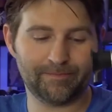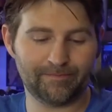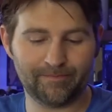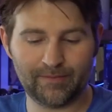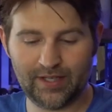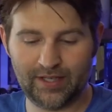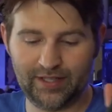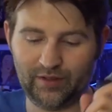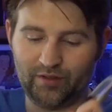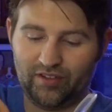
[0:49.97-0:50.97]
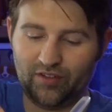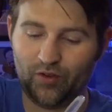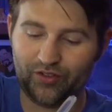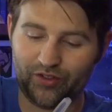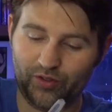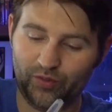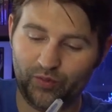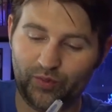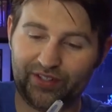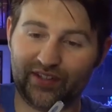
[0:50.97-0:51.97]
And this is also
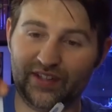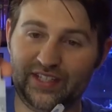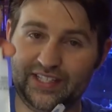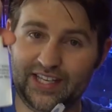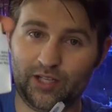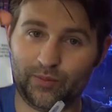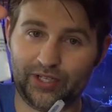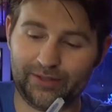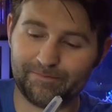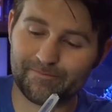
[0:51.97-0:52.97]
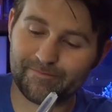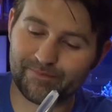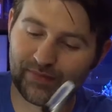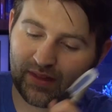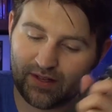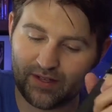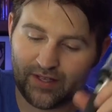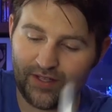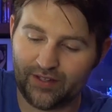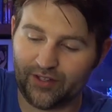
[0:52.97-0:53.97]
recently calibrated.
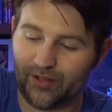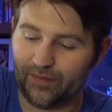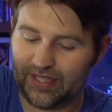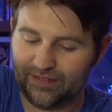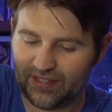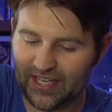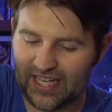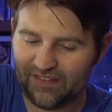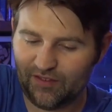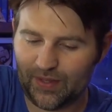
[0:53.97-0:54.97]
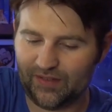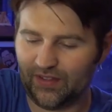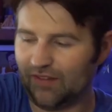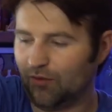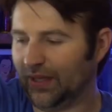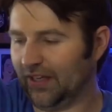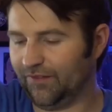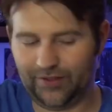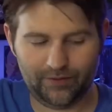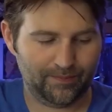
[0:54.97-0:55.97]
So it gives us kind of a bit of a level playing
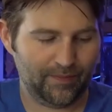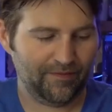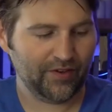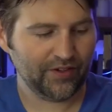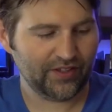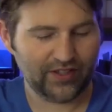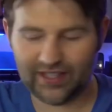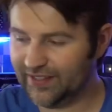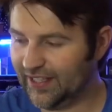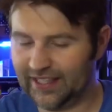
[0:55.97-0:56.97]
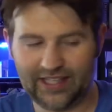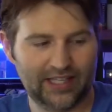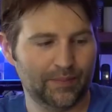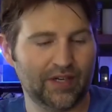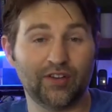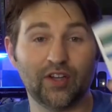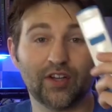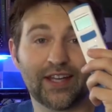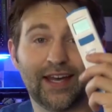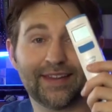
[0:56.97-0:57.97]
field. But first, let's take a bit of a
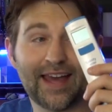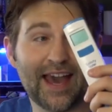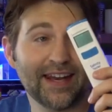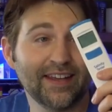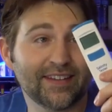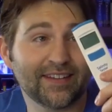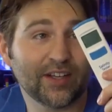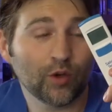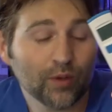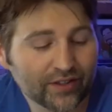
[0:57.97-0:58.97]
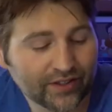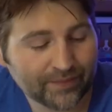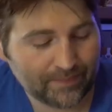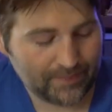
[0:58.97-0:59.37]
look at the Hanna and see how it works.